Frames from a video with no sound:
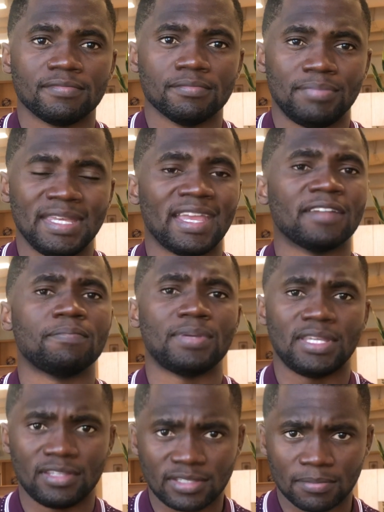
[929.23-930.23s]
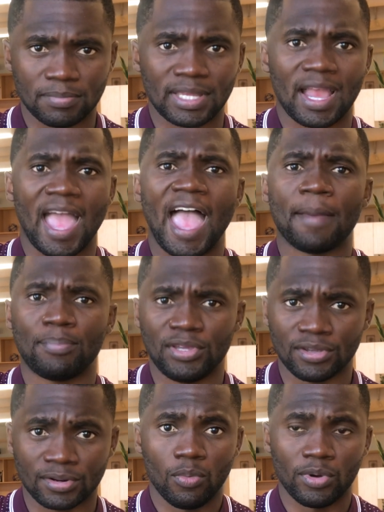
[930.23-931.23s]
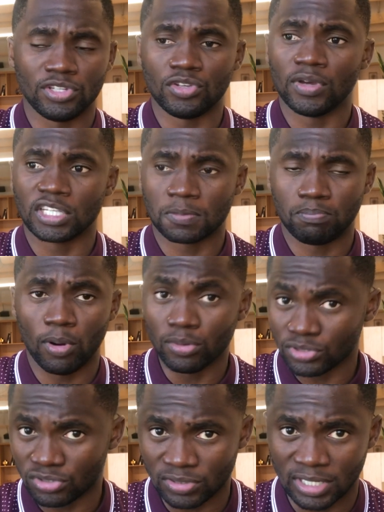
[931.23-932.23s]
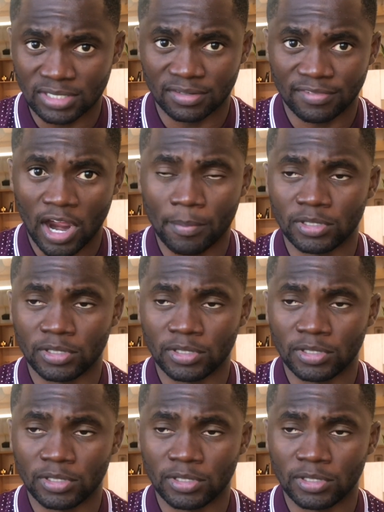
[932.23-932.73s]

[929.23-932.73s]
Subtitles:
being at peace and being happier when you're exposed to this environment.